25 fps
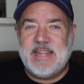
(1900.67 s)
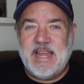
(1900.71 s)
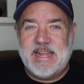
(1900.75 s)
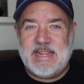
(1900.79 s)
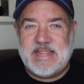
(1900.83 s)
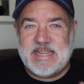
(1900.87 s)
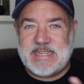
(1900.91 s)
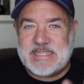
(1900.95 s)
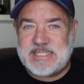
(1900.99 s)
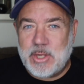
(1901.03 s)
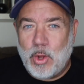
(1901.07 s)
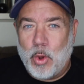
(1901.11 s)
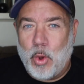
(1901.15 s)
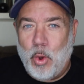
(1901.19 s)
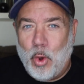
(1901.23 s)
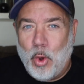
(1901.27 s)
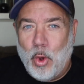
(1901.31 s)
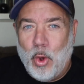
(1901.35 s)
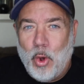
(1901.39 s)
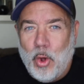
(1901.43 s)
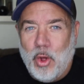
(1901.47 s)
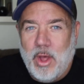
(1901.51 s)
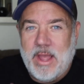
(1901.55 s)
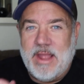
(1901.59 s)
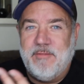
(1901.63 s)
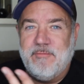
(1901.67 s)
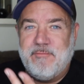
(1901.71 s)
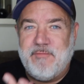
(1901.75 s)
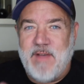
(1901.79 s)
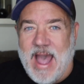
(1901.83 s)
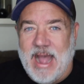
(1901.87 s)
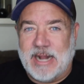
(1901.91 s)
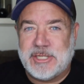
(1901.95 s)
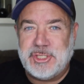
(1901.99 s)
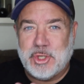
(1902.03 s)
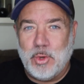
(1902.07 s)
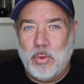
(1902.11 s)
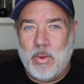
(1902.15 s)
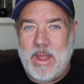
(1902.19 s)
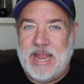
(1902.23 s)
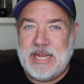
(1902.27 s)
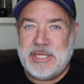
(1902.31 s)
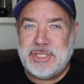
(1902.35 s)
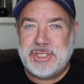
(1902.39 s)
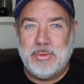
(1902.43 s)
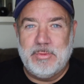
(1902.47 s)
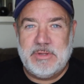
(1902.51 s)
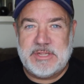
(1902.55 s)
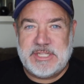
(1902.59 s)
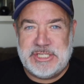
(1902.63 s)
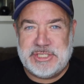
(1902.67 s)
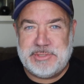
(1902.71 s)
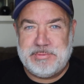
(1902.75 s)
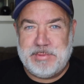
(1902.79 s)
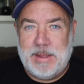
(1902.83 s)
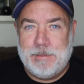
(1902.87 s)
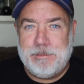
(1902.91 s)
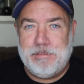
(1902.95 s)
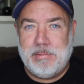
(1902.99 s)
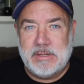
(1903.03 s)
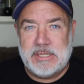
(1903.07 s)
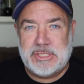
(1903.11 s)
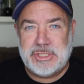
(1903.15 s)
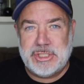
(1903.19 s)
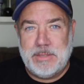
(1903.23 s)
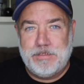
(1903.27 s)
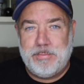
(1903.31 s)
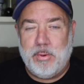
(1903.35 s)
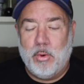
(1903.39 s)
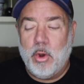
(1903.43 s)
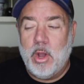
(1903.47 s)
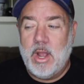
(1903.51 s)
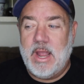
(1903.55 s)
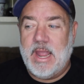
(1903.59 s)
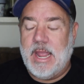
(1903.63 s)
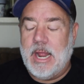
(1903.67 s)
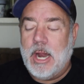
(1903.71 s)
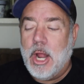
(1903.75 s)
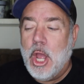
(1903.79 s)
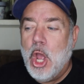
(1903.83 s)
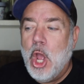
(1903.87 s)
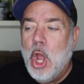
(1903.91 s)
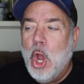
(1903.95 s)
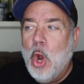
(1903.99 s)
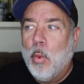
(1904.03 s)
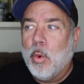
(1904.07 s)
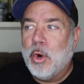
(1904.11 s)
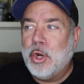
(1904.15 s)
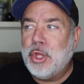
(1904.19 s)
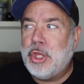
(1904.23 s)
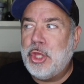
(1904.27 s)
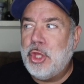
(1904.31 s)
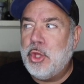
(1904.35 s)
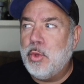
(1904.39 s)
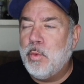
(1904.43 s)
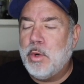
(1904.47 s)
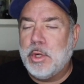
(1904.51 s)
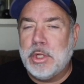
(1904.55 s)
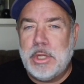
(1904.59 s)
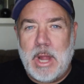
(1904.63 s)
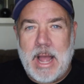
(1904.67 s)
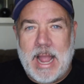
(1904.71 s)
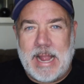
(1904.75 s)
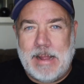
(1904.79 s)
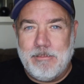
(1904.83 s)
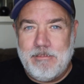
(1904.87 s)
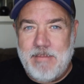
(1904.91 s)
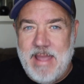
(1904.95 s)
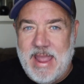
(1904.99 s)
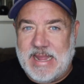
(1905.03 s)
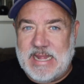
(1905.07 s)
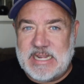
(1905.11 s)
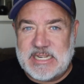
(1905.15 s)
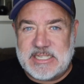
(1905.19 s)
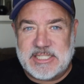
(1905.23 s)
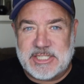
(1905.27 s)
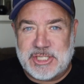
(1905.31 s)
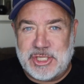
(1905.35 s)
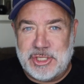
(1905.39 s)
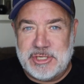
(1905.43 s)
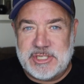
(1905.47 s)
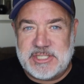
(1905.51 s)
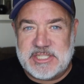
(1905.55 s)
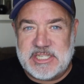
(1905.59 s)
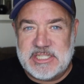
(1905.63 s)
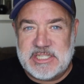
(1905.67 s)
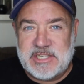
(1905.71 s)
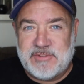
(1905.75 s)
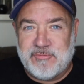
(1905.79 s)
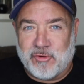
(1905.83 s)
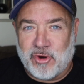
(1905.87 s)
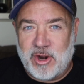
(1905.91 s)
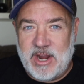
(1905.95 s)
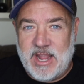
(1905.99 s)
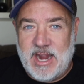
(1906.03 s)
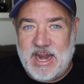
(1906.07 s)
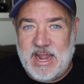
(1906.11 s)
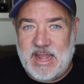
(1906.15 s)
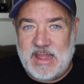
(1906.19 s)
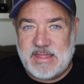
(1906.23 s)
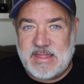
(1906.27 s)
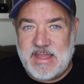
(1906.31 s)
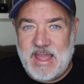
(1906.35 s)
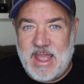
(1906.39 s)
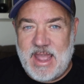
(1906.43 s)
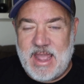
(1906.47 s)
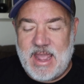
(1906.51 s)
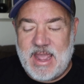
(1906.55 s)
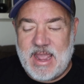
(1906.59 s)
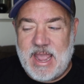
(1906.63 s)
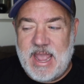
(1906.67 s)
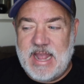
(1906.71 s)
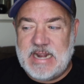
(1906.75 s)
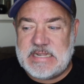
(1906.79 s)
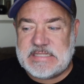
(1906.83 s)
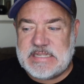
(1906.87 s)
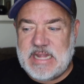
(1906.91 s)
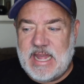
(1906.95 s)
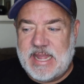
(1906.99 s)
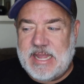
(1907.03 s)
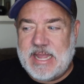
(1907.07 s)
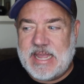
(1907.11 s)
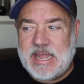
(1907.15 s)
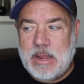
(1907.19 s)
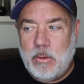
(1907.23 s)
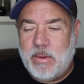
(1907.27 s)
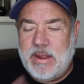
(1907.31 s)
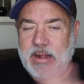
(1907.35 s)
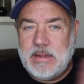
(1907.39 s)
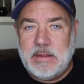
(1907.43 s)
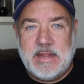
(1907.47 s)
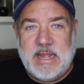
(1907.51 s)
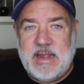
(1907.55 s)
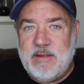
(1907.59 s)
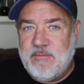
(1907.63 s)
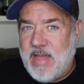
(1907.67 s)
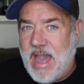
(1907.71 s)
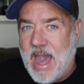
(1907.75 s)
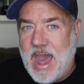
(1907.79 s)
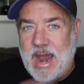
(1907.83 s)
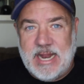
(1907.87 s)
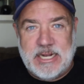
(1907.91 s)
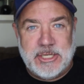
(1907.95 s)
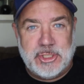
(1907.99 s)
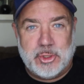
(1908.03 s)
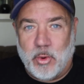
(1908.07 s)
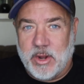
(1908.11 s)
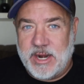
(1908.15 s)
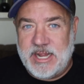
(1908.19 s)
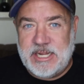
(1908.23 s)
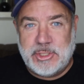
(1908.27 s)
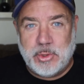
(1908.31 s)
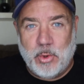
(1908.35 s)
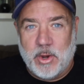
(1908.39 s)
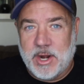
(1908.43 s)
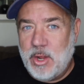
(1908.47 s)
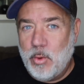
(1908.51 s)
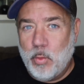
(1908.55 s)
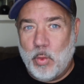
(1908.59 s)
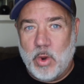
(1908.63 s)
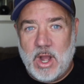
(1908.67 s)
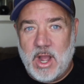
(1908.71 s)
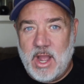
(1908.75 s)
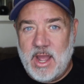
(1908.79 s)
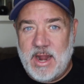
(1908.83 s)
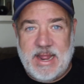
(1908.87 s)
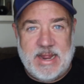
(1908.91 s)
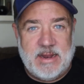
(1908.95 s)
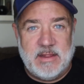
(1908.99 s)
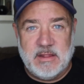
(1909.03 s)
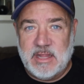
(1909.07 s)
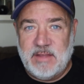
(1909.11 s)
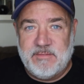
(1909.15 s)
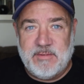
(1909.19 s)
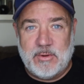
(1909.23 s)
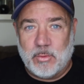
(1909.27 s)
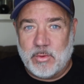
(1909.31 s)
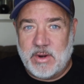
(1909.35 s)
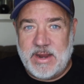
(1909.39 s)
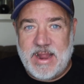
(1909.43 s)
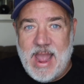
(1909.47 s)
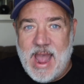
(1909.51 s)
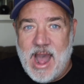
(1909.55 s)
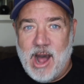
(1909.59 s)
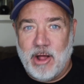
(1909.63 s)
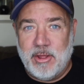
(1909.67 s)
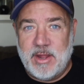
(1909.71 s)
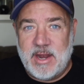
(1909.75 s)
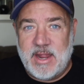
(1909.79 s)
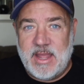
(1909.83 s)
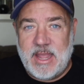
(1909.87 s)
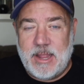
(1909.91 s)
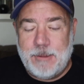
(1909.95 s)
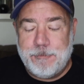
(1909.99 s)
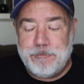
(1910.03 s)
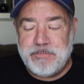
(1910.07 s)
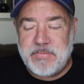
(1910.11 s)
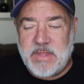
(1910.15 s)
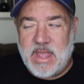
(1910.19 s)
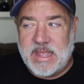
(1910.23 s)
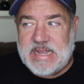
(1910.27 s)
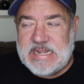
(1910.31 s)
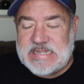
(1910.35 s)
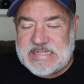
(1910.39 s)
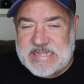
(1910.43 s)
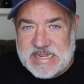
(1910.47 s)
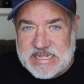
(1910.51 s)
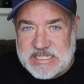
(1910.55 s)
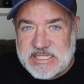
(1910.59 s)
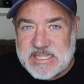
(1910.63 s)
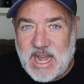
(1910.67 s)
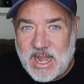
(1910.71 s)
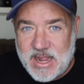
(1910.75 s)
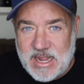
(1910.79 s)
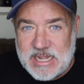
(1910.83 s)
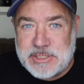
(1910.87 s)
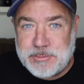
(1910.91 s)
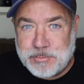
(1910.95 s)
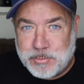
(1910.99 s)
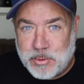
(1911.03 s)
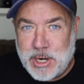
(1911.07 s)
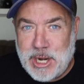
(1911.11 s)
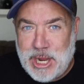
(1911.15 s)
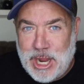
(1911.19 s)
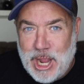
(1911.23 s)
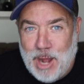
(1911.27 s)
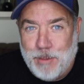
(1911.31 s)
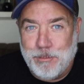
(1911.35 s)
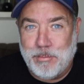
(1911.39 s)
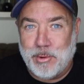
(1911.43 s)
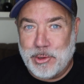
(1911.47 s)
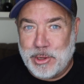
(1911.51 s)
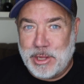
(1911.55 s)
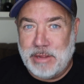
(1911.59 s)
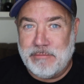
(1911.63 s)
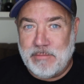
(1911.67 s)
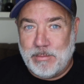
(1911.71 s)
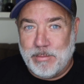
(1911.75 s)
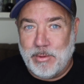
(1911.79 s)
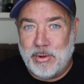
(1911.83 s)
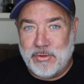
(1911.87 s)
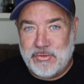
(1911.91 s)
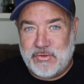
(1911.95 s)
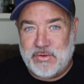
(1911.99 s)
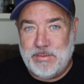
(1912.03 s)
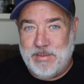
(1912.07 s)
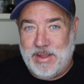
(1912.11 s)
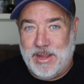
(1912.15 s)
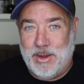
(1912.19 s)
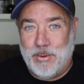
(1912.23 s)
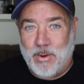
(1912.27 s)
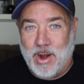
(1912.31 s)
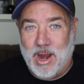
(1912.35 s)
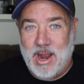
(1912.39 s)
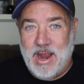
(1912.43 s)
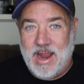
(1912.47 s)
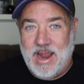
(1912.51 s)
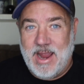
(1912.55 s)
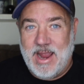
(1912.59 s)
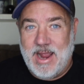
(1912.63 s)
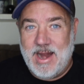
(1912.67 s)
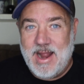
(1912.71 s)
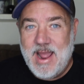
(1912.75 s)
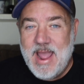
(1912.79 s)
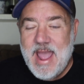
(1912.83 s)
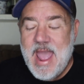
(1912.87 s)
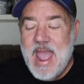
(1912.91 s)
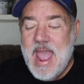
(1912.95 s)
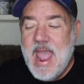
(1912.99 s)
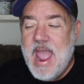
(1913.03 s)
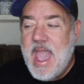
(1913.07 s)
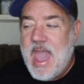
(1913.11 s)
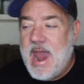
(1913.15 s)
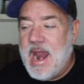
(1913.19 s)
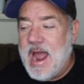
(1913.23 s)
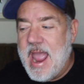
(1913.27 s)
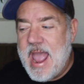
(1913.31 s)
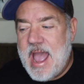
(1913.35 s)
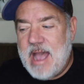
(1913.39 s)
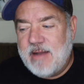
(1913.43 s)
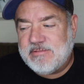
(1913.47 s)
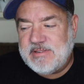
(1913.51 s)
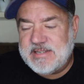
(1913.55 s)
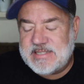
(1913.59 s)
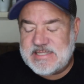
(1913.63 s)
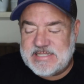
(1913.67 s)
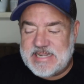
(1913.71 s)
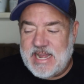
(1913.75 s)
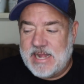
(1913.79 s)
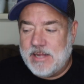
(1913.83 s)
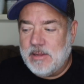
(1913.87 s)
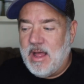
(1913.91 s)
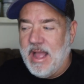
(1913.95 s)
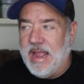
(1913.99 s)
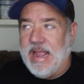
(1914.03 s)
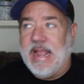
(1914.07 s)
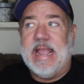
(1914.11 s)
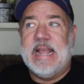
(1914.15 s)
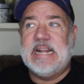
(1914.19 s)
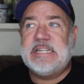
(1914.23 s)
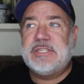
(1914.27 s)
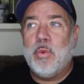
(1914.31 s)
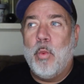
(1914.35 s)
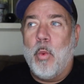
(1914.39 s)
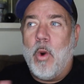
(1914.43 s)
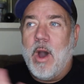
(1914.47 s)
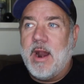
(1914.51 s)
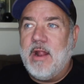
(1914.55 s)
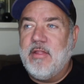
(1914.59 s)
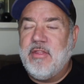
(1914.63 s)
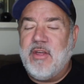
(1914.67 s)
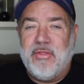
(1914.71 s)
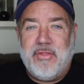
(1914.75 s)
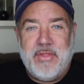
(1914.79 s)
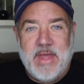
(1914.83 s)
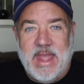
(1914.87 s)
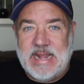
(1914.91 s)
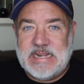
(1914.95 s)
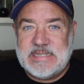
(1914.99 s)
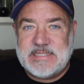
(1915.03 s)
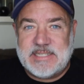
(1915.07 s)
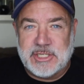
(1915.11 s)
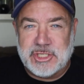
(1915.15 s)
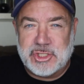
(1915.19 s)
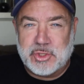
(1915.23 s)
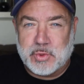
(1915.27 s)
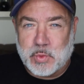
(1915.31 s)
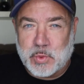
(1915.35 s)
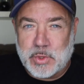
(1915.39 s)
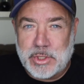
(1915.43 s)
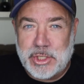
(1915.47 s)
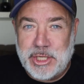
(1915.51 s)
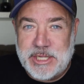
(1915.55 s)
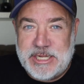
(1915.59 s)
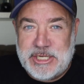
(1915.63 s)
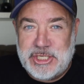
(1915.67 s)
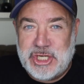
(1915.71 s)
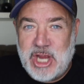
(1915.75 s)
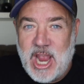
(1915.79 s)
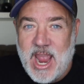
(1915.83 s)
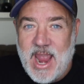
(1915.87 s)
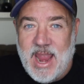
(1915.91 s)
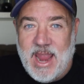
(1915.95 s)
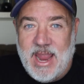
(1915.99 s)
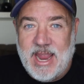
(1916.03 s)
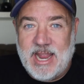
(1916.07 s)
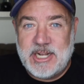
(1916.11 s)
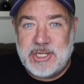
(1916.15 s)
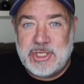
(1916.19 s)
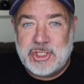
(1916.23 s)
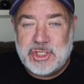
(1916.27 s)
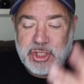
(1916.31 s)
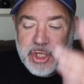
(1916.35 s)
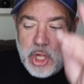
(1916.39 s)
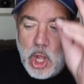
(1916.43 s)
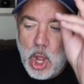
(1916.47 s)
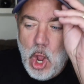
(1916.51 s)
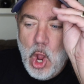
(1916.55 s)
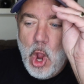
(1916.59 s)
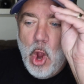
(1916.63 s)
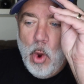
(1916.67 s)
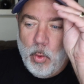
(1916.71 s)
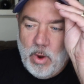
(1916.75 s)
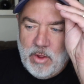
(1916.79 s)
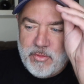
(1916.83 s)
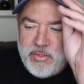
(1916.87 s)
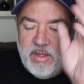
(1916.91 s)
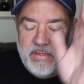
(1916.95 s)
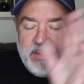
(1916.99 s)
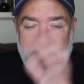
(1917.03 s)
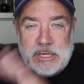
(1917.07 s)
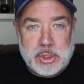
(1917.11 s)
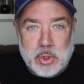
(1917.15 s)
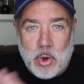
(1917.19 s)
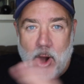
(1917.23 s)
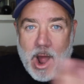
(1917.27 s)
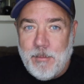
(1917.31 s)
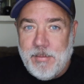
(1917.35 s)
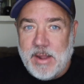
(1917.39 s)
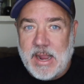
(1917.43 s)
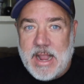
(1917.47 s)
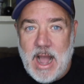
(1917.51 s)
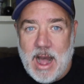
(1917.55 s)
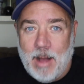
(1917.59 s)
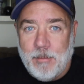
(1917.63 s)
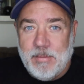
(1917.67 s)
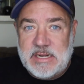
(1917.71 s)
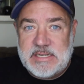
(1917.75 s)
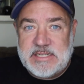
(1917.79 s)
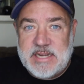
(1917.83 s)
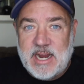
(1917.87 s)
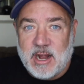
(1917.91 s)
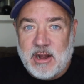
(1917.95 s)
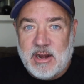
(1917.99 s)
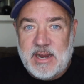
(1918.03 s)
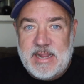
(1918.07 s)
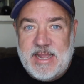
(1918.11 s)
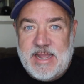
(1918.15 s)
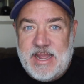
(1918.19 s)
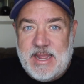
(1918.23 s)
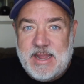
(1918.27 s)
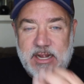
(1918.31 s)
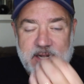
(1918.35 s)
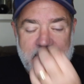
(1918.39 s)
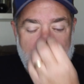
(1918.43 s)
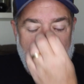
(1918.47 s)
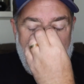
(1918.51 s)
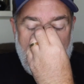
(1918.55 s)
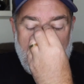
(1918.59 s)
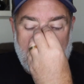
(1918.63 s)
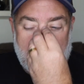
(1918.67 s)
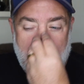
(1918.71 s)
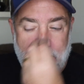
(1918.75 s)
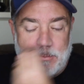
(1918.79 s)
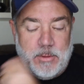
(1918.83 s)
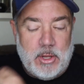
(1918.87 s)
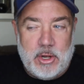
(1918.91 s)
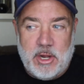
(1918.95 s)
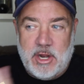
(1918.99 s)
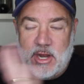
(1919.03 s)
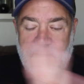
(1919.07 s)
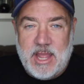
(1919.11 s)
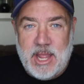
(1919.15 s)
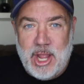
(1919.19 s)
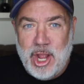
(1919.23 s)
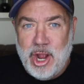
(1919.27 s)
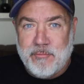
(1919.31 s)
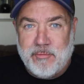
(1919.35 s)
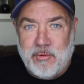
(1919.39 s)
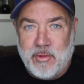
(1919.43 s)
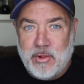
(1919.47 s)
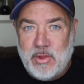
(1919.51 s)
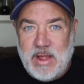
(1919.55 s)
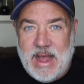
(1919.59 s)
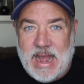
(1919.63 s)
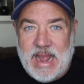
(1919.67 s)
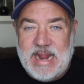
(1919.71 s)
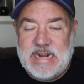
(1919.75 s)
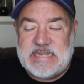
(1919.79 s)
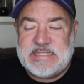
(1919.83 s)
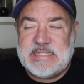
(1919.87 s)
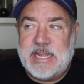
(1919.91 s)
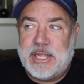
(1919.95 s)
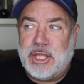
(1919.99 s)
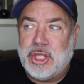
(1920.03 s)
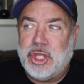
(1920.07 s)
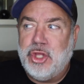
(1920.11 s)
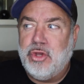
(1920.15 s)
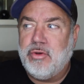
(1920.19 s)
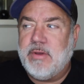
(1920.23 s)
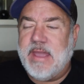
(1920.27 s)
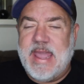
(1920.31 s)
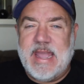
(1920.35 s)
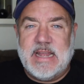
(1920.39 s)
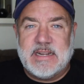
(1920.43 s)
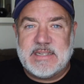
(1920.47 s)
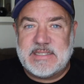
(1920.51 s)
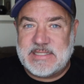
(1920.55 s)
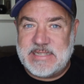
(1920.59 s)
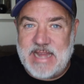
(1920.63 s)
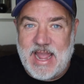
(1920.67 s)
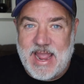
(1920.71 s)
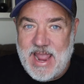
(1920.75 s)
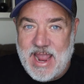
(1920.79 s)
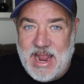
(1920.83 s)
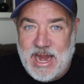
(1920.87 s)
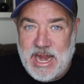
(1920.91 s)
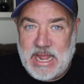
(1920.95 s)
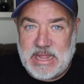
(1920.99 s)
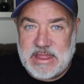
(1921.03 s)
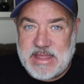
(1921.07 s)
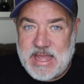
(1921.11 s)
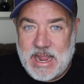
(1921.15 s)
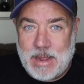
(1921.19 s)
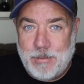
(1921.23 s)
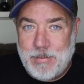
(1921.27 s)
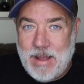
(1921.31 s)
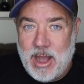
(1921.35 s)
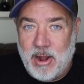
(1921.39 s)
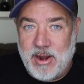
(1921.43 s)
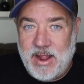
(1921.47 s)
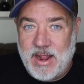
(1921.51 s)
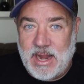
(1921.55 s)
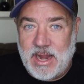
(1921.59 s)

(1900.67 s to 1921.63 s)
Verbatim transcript: like, this whole infatuation with these people to the point where you will, like, make excuses for anything, it's like, can we leave that in 2021 and live in reality? Like, it's, it's, it's pretty unbelievable to me, right? And I have to say, like, it's one of the things that has really changed within the drama commentary uh, community over the last, it's like, you can't say anything about